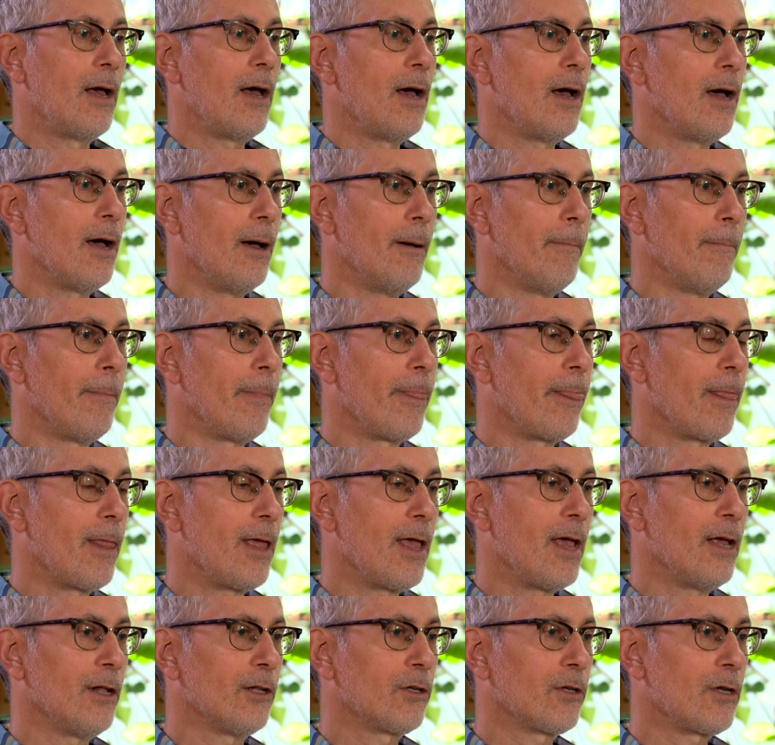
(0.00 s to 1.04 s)
Um,
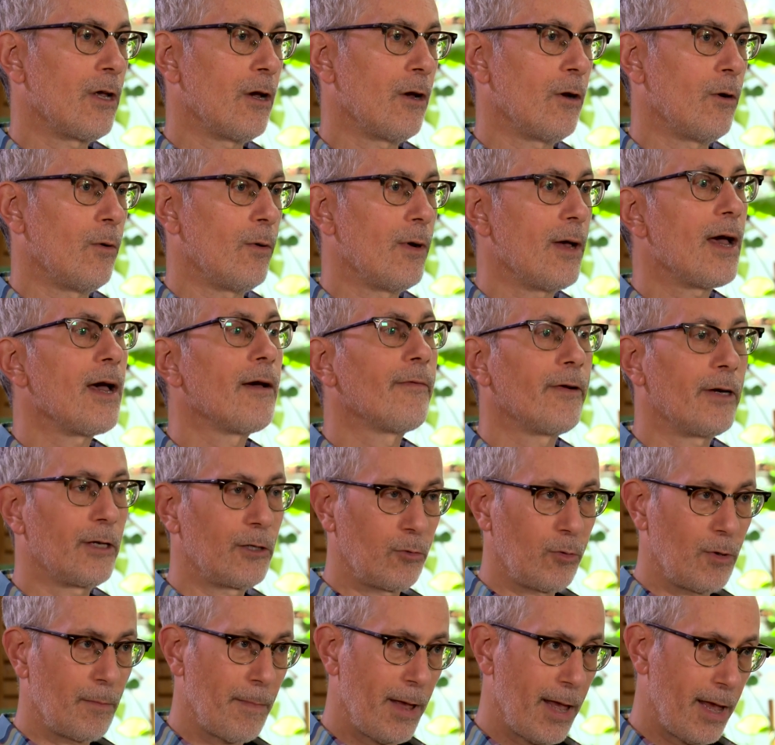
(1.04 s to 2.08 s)
and so
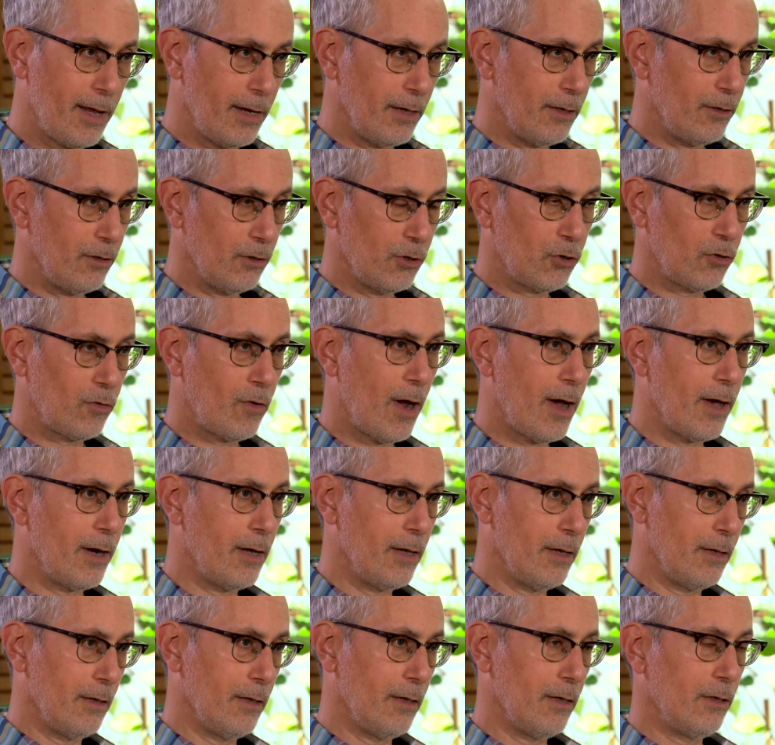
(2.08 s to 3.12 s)
efforts were made to try
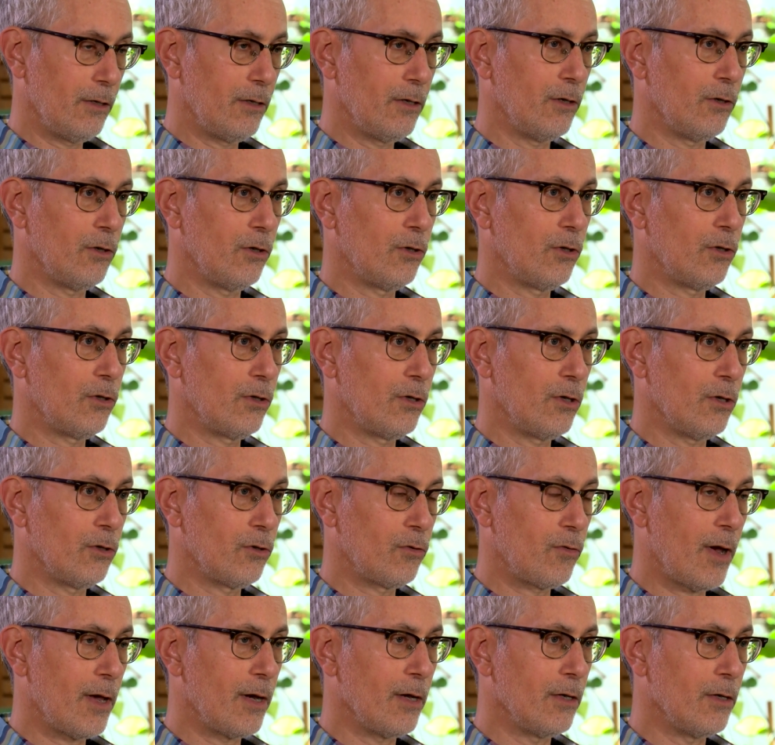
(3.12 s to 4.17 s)
to, to to
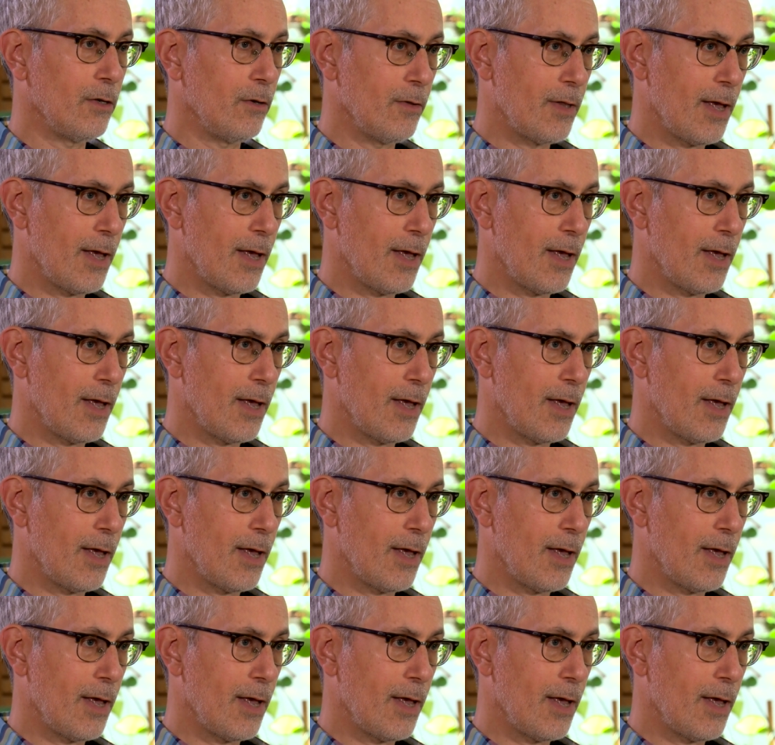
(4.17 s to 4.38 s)
try to do